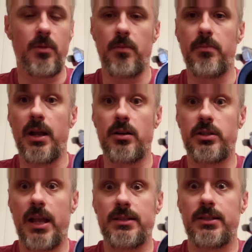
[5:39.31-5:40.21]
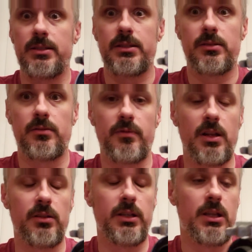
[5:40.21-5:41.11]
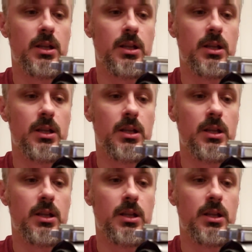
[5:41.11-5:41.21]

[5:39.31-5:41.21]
Martin Beyer chassis, frankly.